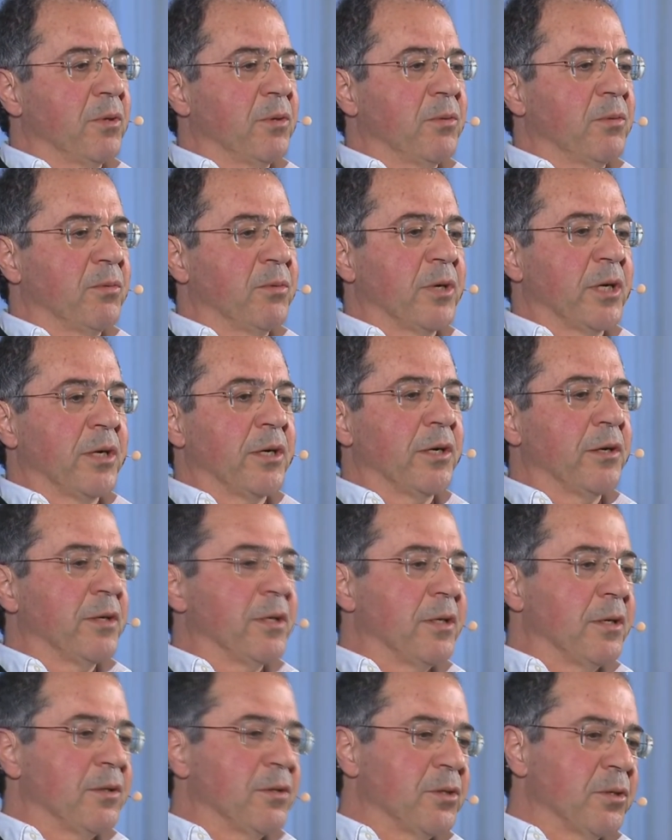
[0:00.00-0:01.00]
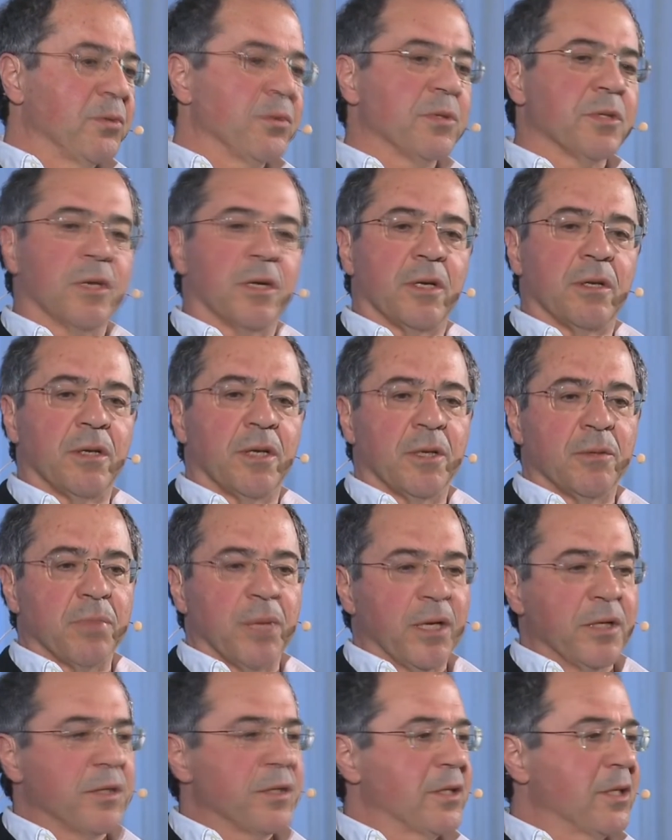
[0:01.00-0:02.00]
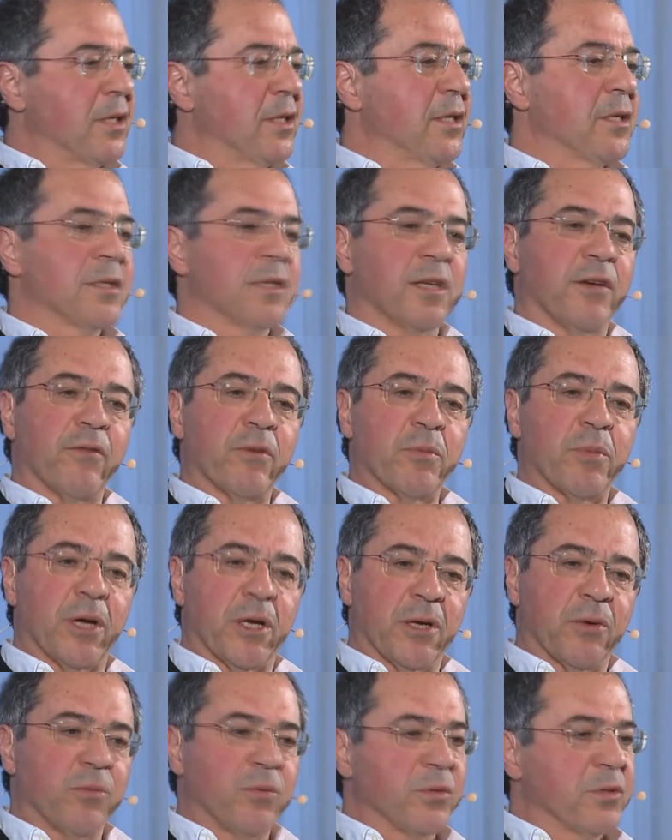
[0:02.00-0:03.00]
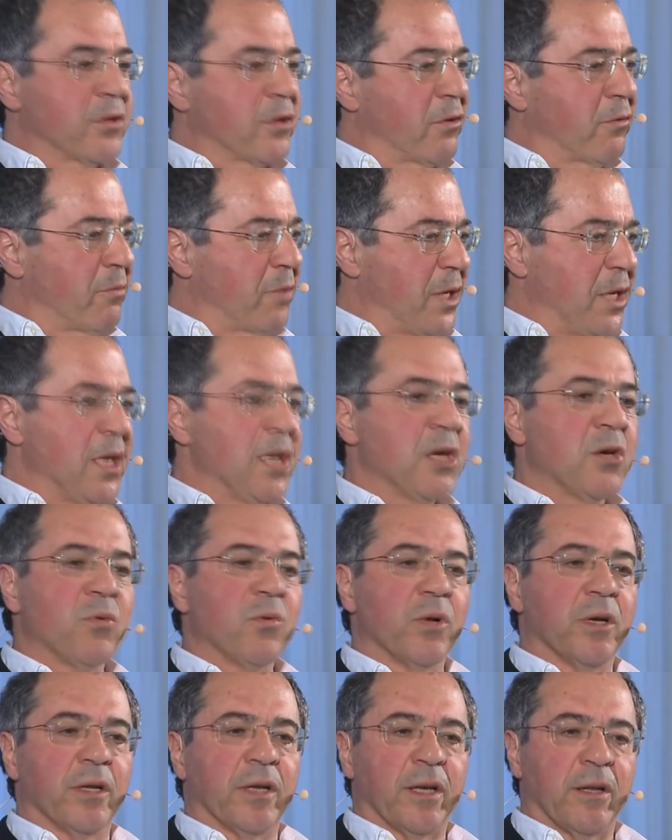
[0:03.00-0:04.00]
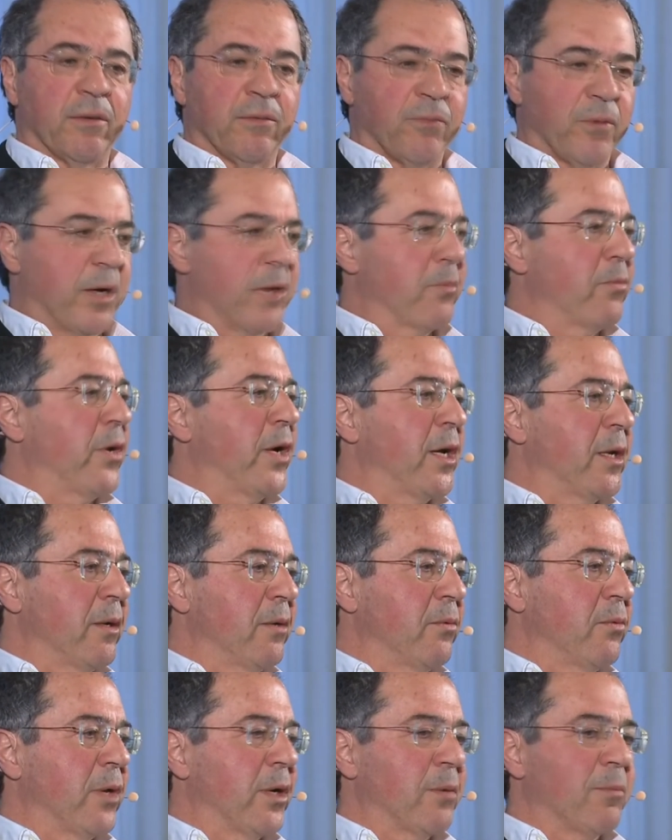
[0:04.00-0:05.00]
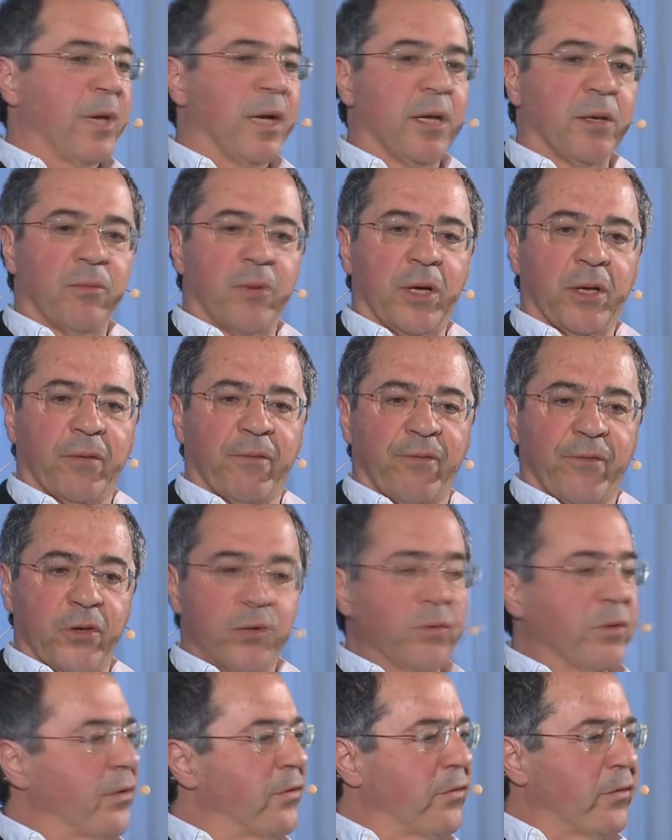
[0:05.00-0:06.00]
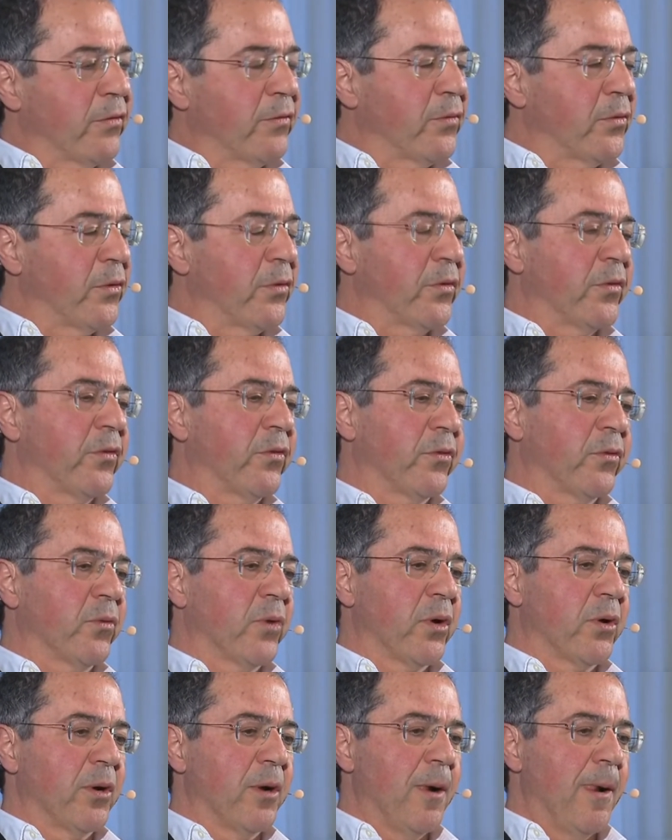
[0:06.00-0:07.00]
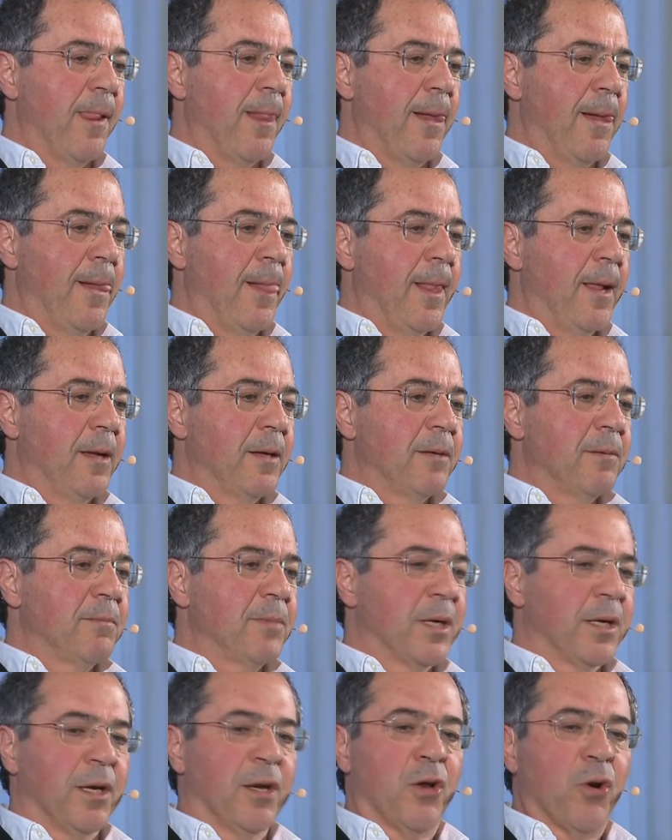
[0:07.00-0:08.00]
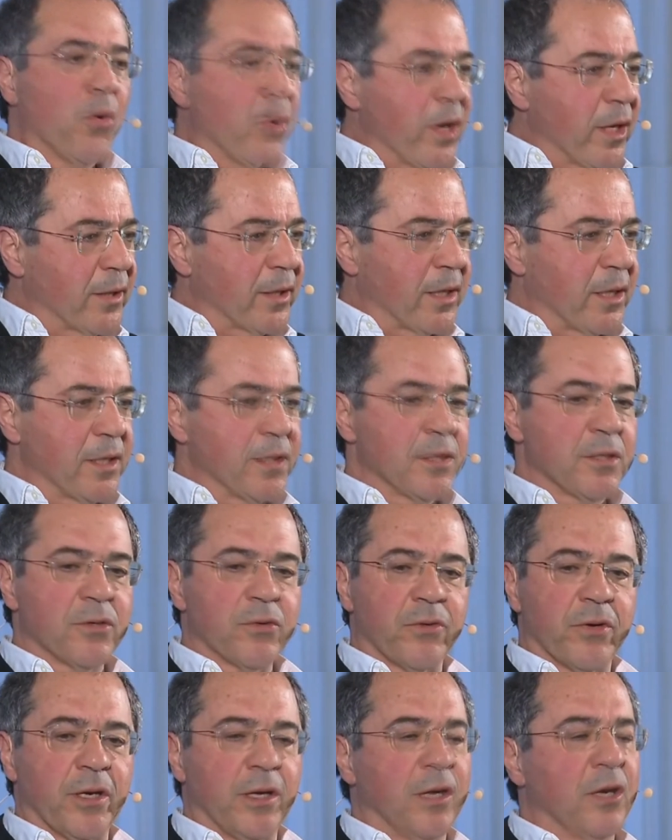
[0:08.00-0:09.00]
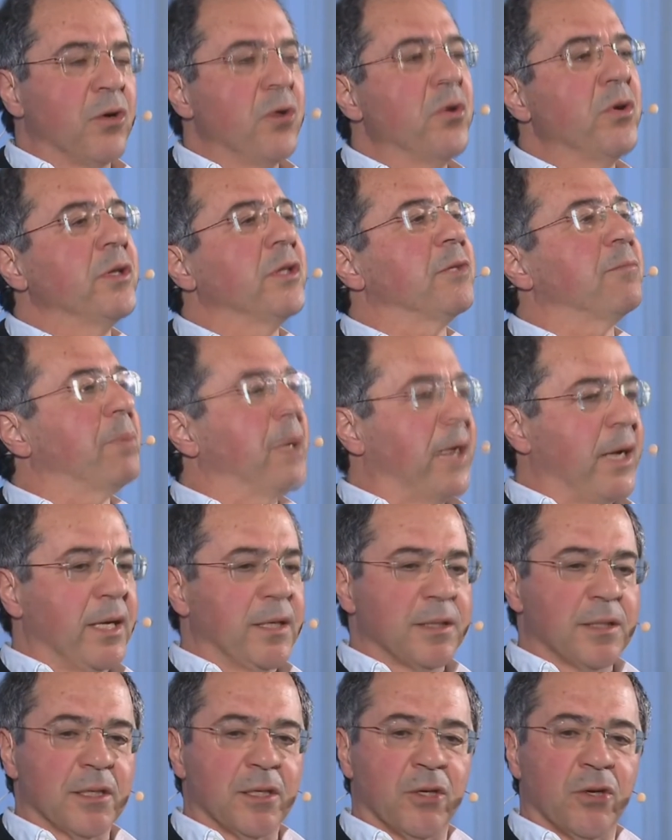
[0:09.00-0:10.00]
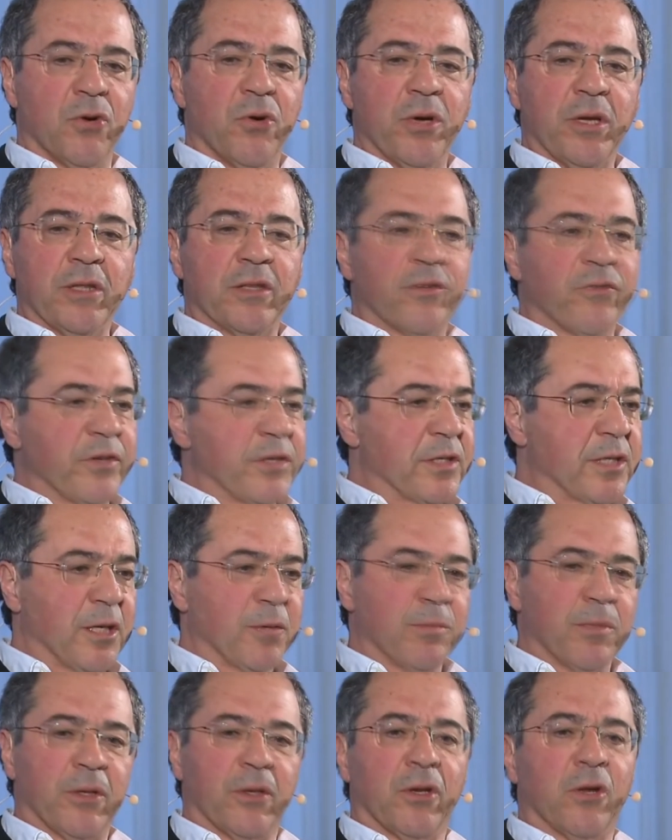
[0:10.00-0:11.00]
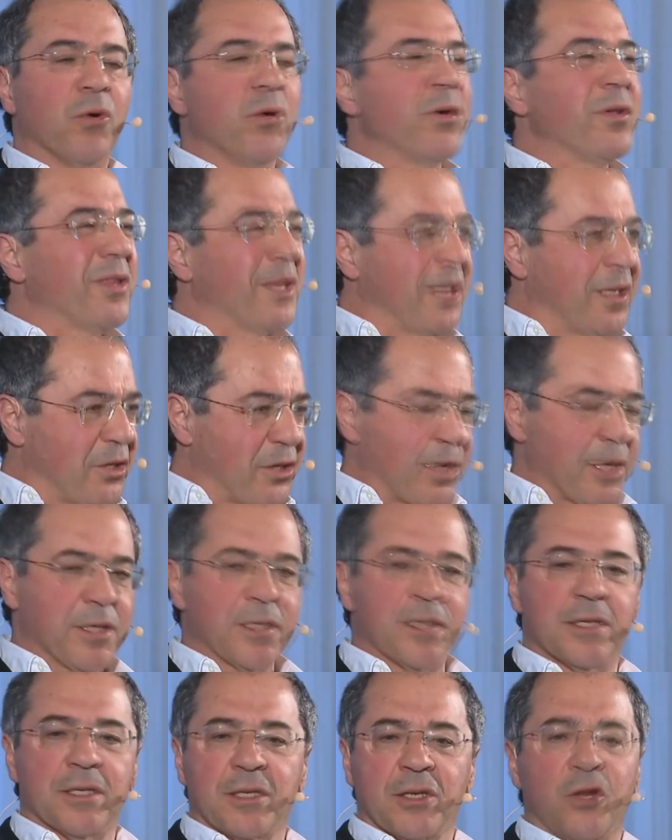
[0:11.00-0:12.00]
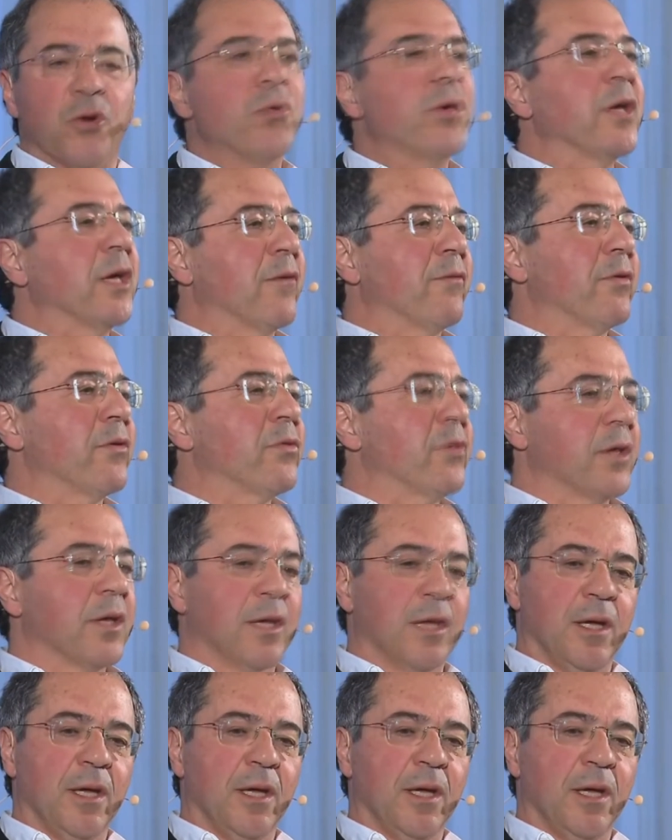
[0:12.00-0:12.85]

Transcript: where Jews and Palestinians and everybody would sort of be equal and one man, one vote and so forth and so on. But knowing the history, knowing the past, knowing the resentment, knowing the injustice, knowing everything,